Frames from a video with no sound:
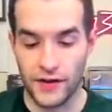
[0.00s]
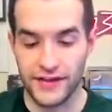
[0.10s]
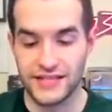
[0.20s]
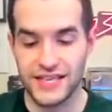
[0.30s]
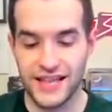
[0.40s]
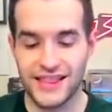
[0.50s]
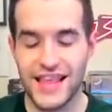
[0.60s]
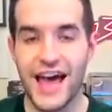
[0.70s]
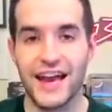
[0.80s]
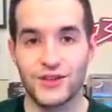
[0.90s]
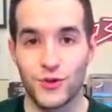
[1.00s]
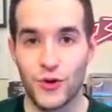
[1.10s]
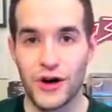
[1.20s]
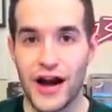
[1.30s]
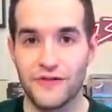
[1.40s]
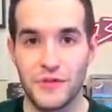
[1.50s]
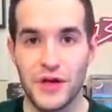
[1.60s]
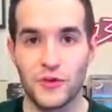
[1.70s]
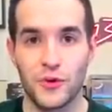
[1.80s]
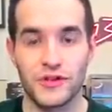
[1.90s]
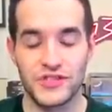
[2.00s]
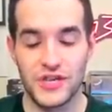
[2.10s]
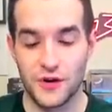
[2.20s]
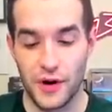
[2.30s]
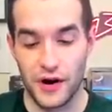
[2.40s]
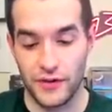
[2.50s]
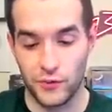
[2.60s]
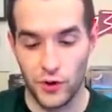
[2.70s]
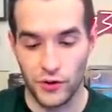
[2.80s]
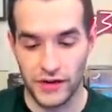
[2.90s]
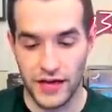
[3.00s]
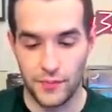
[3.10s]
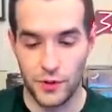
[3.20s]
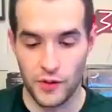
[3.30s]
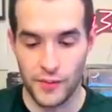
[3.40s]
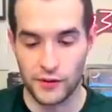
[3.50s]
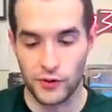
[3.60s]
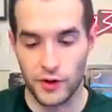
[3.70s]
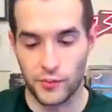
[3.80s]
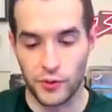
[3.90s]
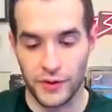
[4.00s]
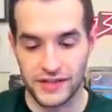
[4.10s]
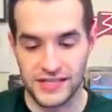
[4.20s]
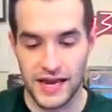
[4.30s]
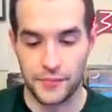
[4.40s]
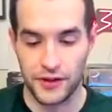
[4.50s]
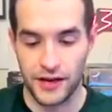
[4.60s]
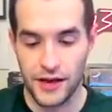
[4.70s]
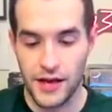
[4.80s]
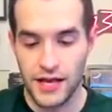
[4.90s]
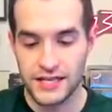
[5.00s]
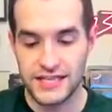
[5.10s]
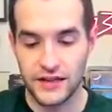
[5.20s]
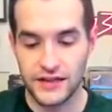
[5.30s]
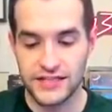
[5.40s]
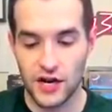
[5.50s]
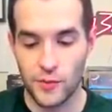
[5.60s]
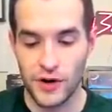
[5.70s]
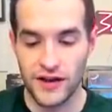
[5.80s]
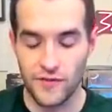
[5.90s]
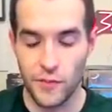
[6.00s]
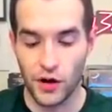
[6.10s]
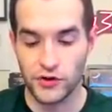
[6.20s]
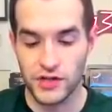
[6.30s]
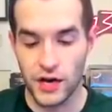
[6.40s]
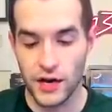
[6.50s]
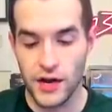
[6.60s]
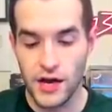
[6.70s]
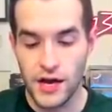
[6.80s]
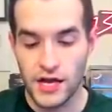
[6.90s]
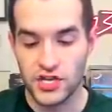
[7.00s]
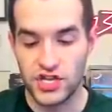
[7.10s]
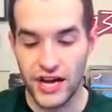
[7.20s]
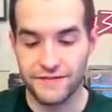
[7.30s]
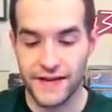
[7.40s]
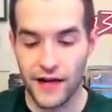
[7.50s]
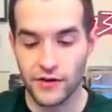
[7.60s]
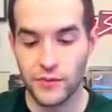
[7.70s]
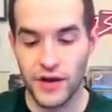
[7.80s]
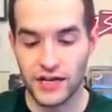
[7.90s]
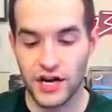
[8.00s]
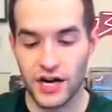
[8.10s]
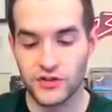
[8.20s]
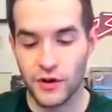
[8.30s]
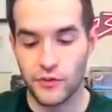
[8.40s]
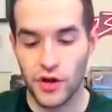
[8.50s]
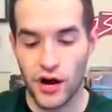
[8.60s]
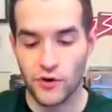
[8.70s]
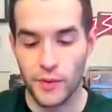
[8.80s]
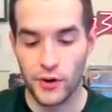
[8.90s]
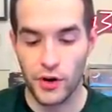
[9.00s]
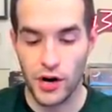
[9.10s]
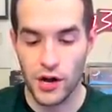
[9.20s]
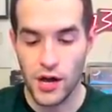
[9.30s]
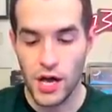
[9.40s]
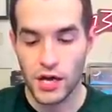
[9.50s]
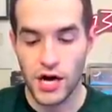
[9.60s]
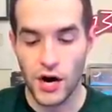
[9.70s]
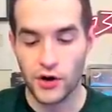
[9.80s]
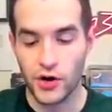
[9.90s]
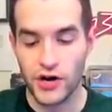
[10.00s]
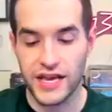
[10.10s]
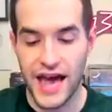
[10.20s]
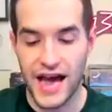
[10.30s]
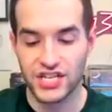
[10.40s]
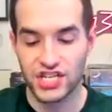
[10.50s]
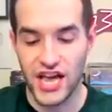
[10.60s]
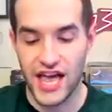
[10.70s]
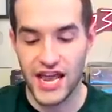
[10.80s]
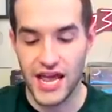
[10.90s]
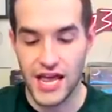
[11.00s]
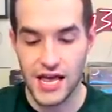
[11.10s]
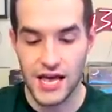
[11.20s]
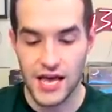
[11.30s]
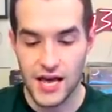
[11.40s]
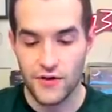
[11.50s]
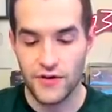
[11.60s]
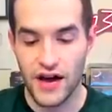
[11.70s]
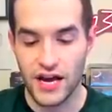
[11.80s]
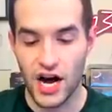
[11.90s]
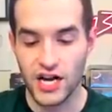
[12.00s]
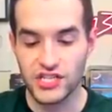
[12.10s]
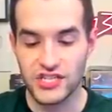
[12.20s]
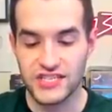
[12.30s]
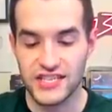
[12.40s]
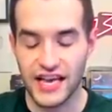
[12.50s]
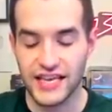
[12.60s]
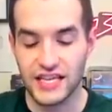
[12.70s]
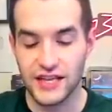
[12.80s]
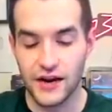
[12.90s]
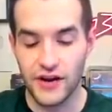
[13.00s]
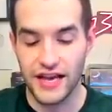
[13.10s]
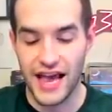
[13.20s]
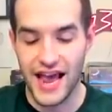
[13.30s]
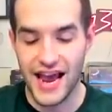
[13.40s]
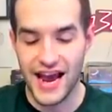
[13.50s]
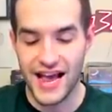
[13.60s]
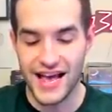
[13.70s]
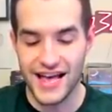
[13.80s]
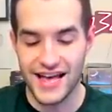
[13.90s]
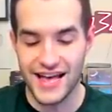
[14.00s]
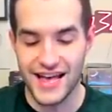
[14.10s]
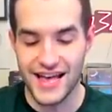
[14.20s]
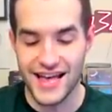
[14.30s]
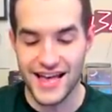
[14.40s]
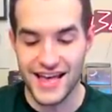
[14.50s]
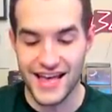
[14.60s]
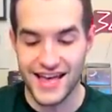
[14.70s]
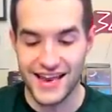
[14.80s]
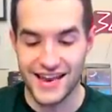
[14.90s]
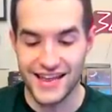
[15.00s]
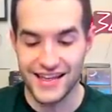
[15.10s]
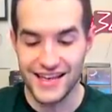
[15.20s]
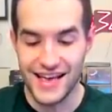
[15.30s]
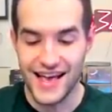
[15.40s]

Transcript: on. Let's get that Tour Guide from the Underworld Secret Rare and then roll again. Boon of the Mechalord Emperor. We got Staplin. Sealing Ceremony of Mokoton. Jet Falcon. We got Contract with the Aquamirror. Karakuri Cash Shed. We got Hushed Psychic Cleric. And...